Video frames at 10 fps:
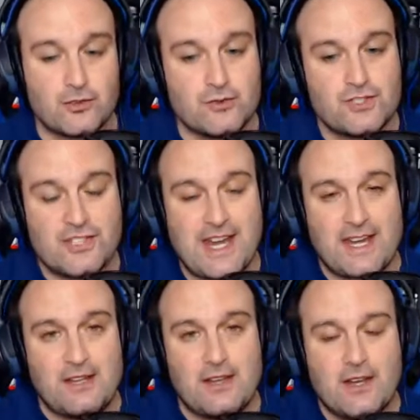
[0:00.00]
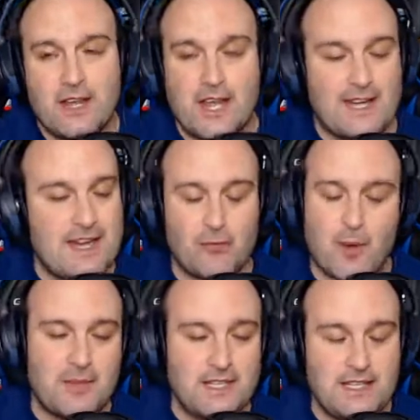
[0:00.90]
June 2nd, I can't
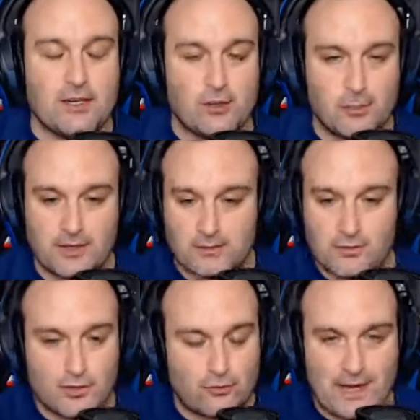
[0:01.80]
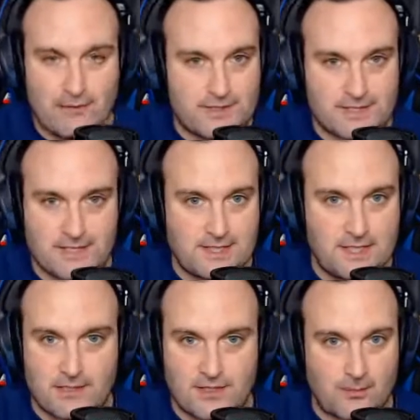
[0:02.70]
remember the year, but it was around
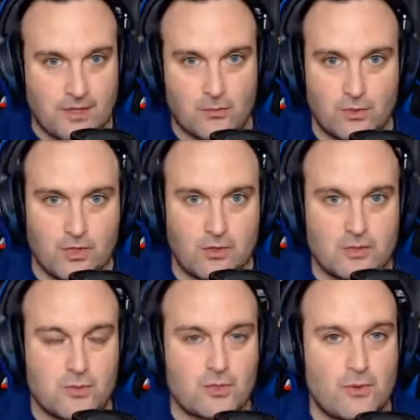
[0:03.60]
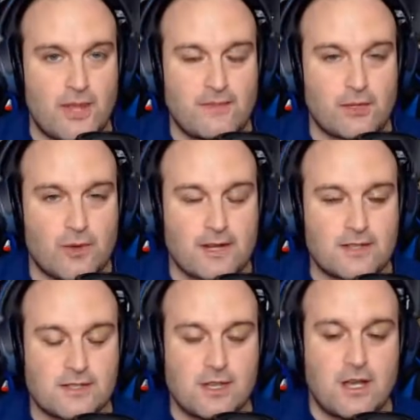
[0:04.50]
16 something, you know, because we saw that in the
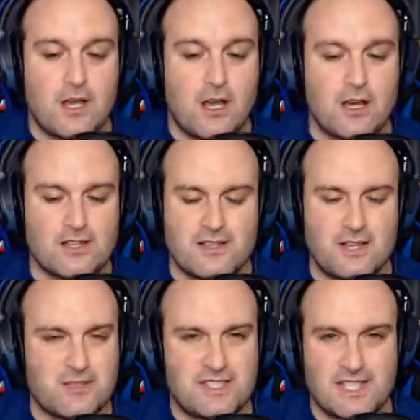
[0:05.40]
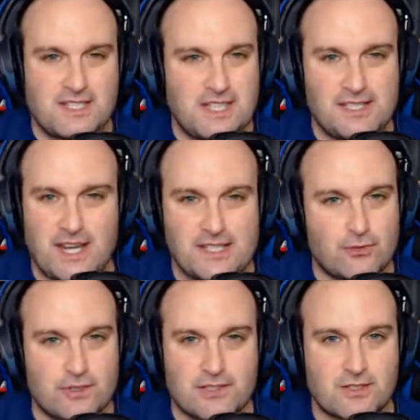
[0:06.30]
credits. I think it was
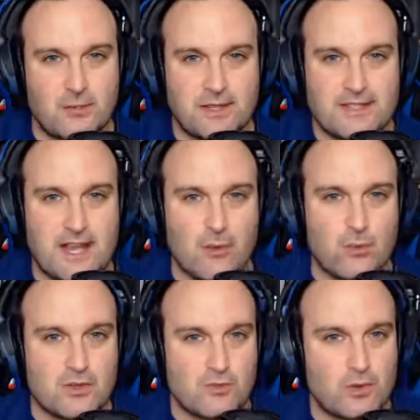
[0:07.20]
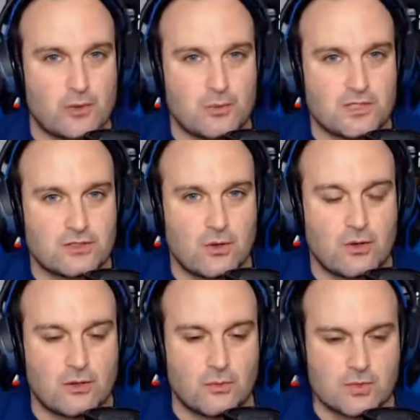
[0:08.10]
1693 or something like that was where we
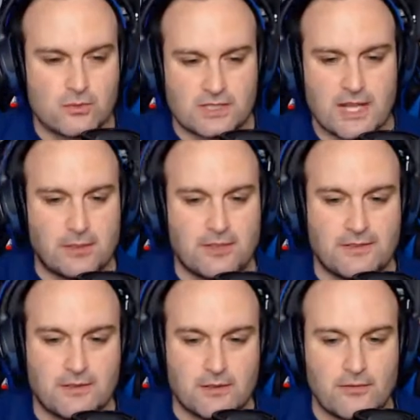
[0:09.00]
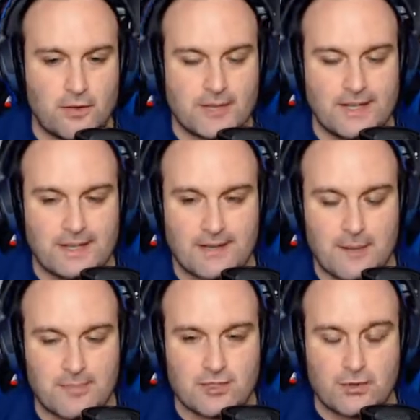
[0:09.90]
saw, which was labeled at the very beginning of the
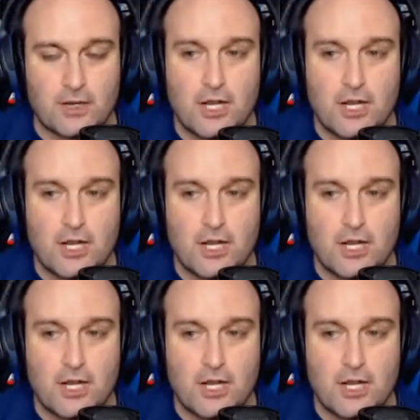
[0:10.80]
episode.